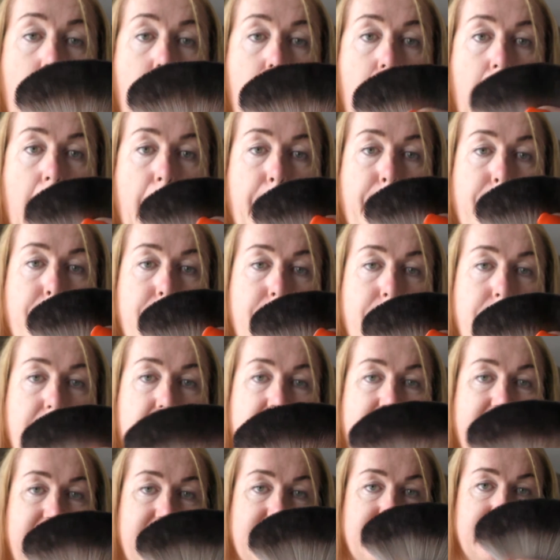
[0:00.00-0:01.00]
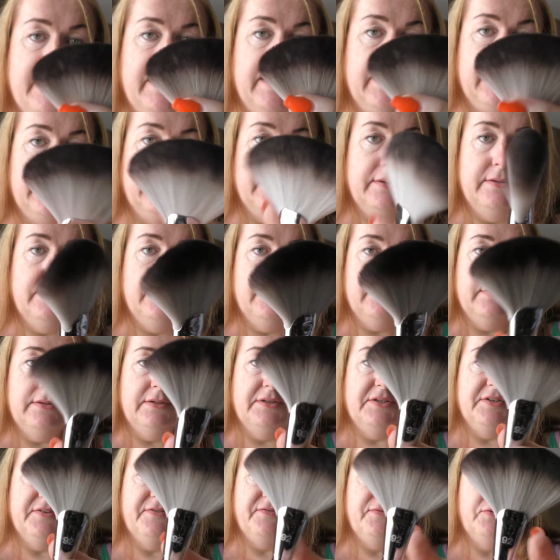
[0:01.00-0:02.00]
amazing.
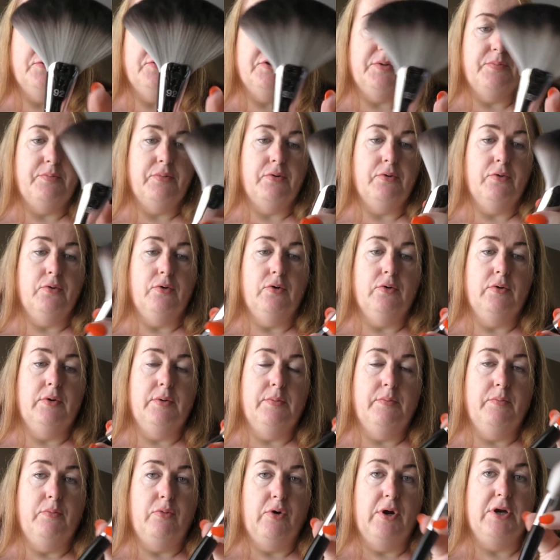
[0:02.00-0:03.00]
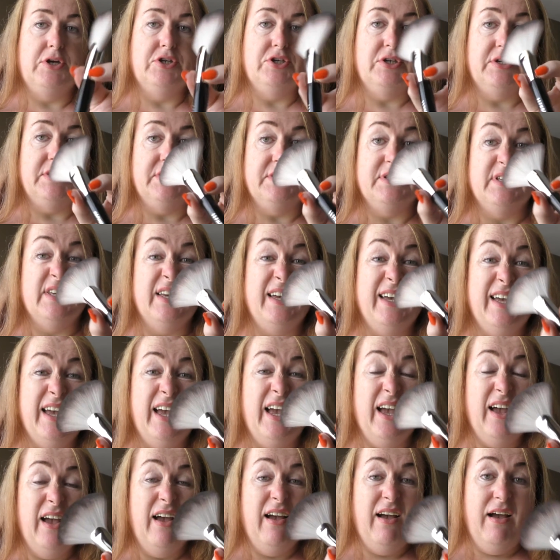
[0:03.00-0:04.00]
Sephora Pro brushes
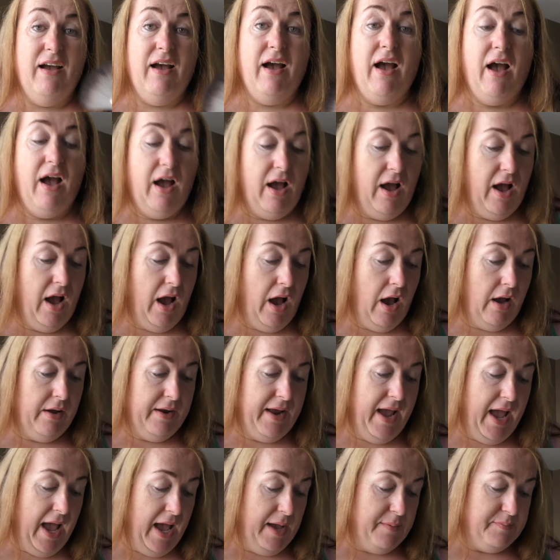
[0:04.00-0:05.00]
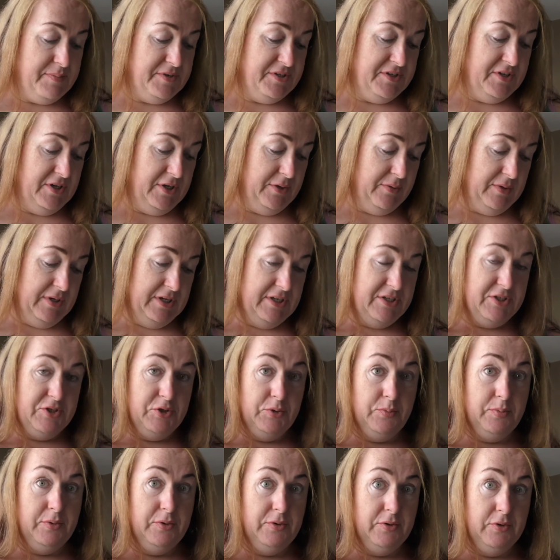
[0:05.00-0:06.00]
are absolutely
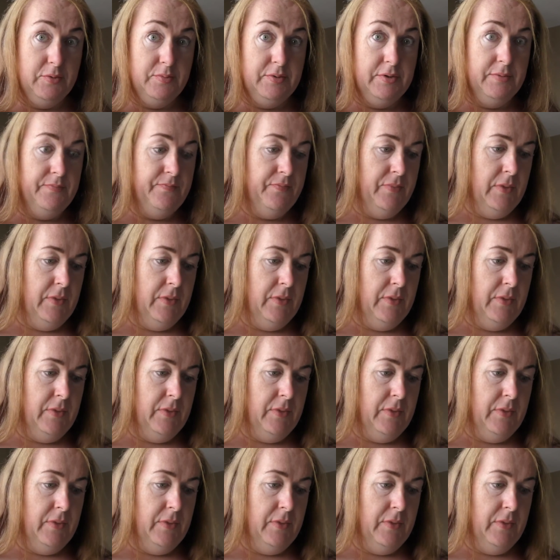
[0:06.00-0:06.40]
superb.